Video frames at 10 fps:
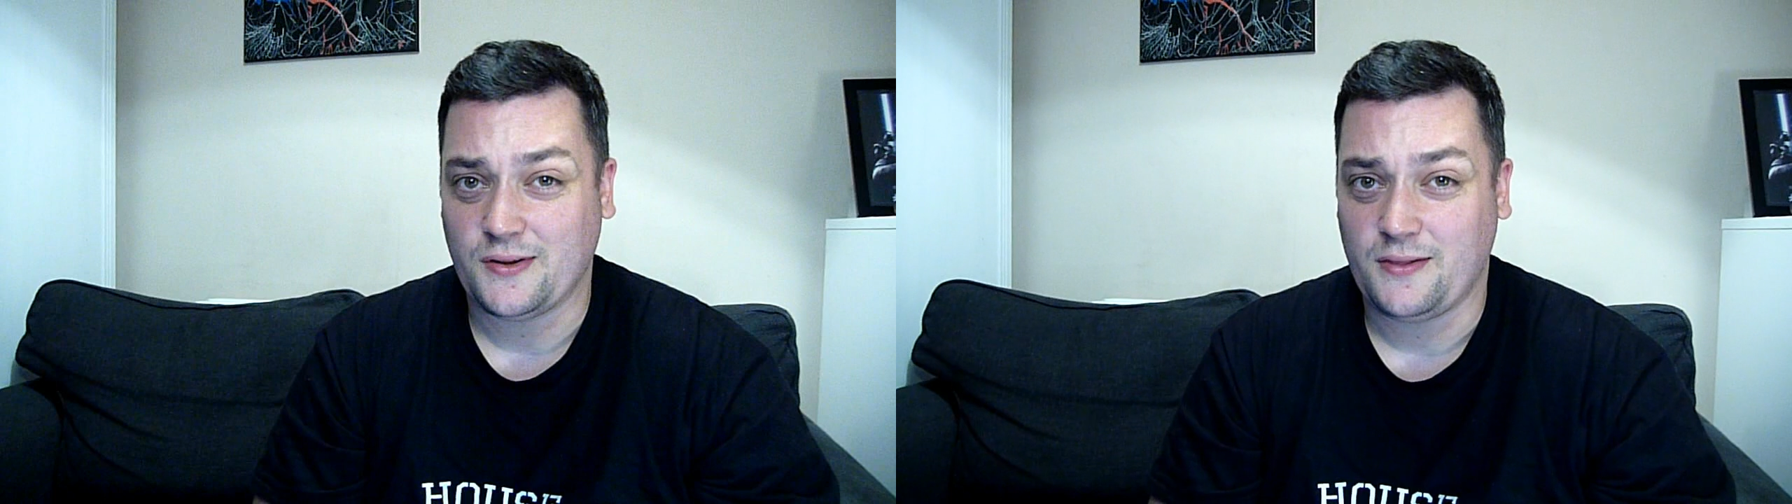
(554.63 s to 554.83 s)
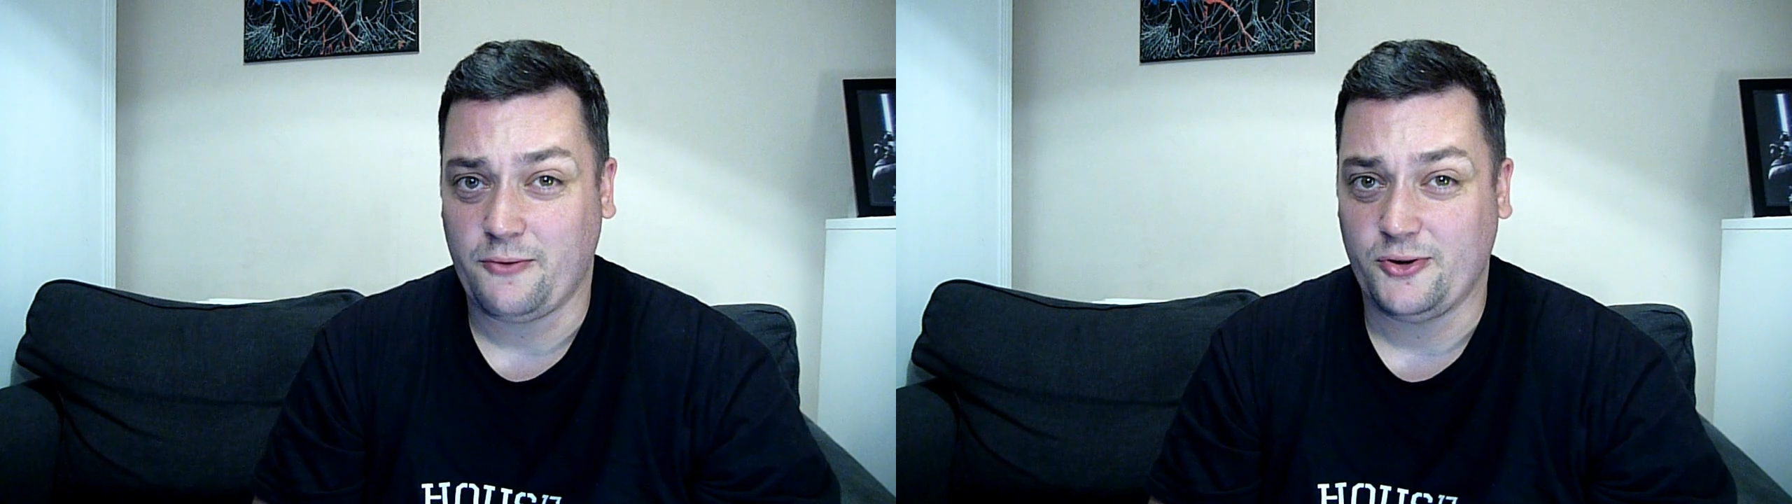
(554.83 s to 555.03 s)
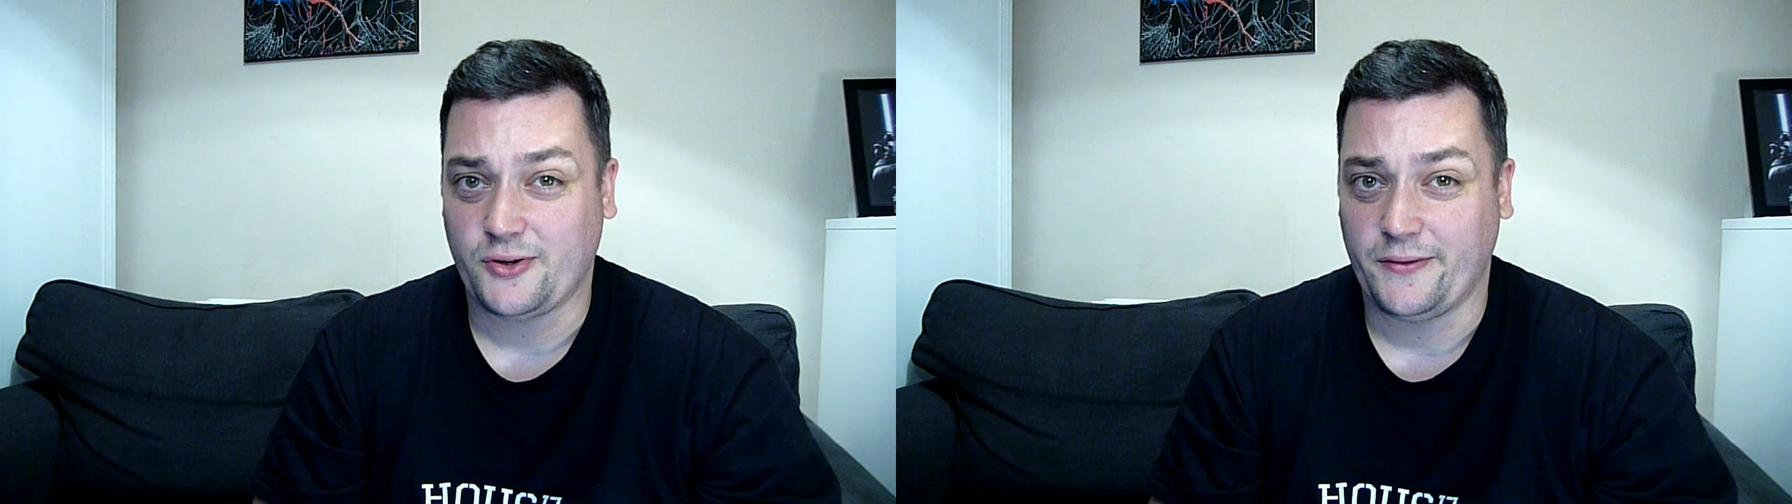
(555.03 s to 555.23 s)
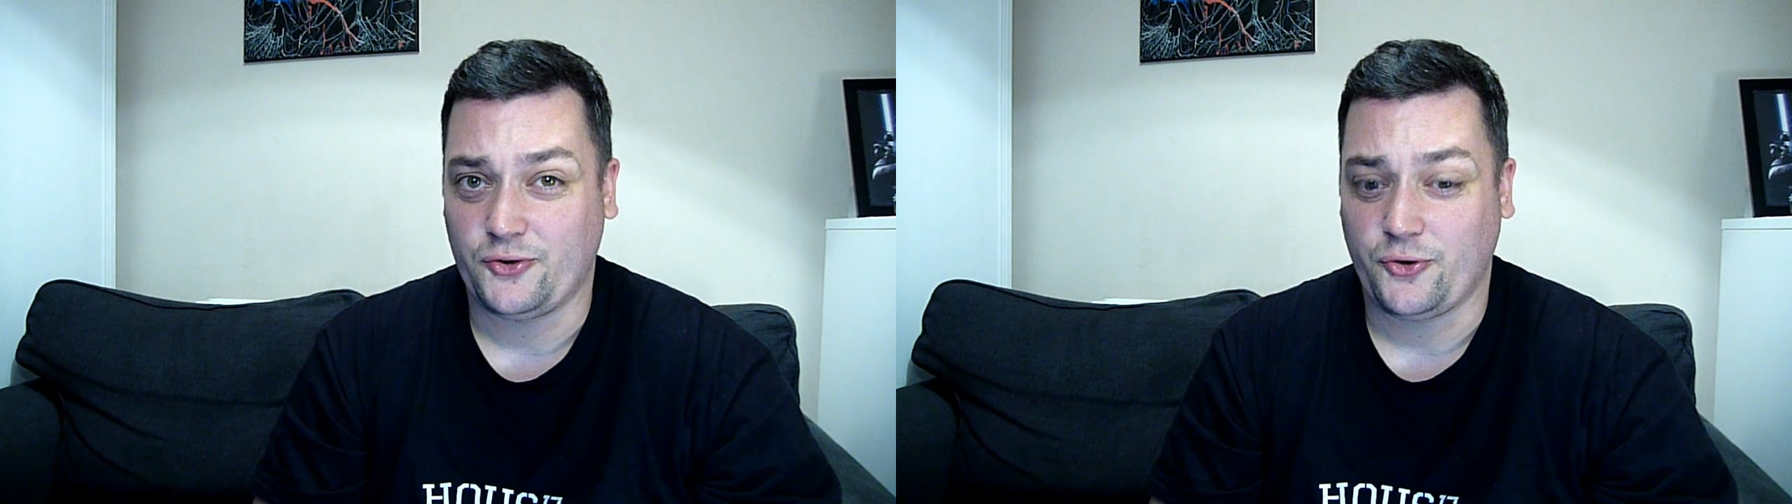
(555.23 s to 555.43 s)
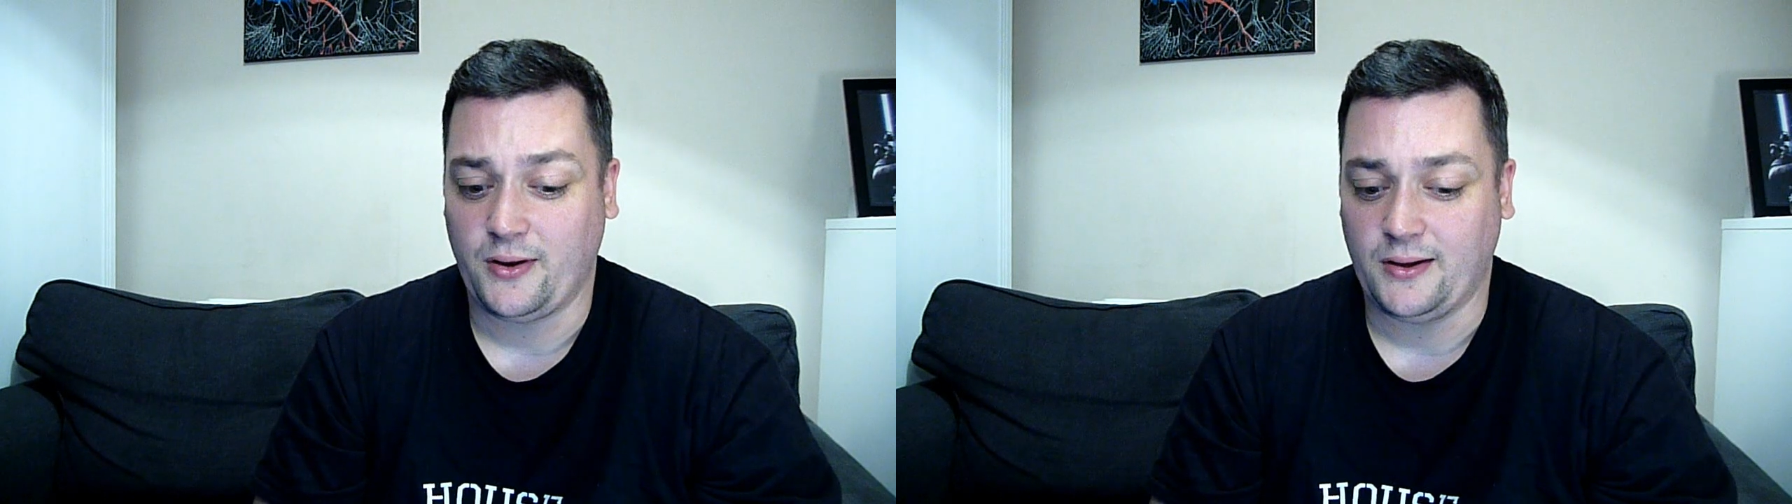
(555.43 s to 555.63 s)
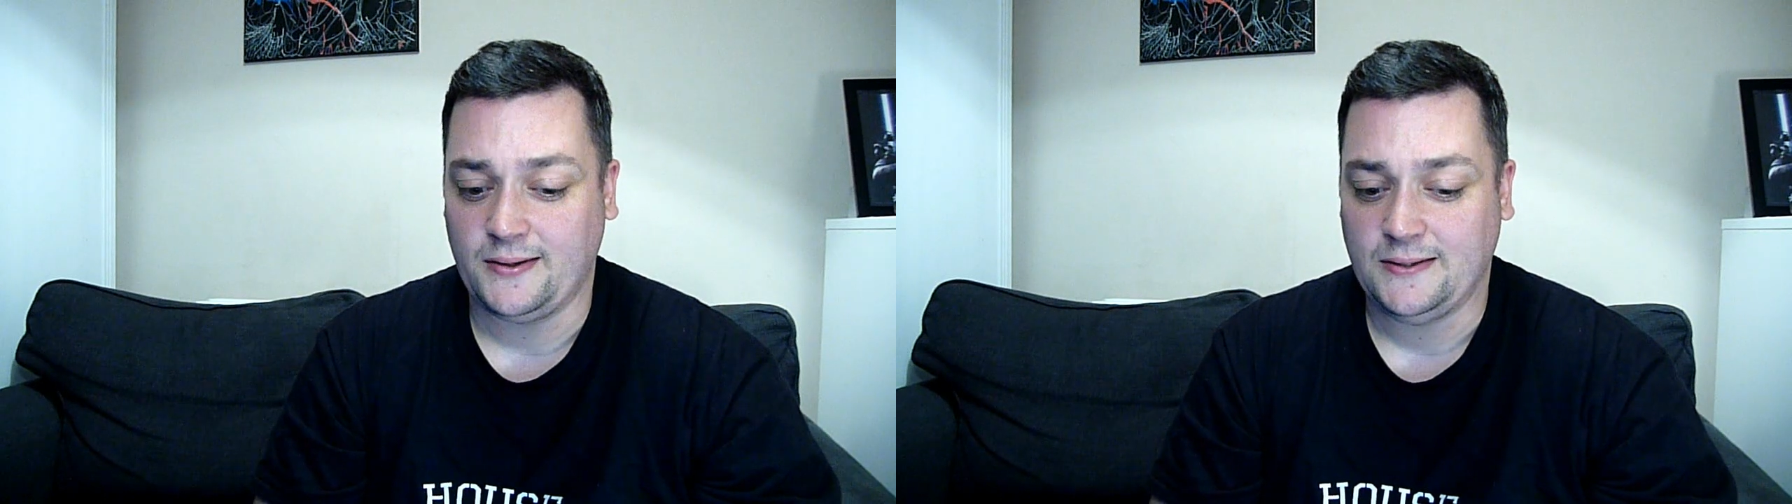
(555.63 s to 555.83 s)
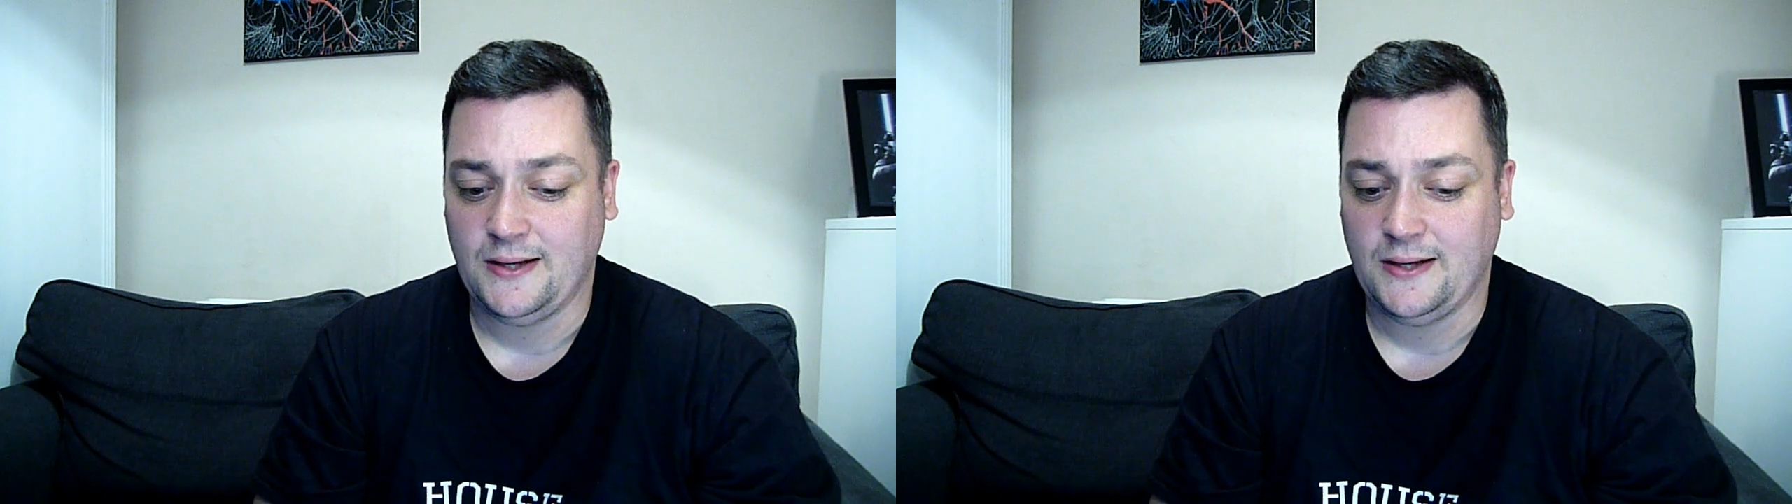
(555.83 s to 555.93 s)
and theories on the trailer?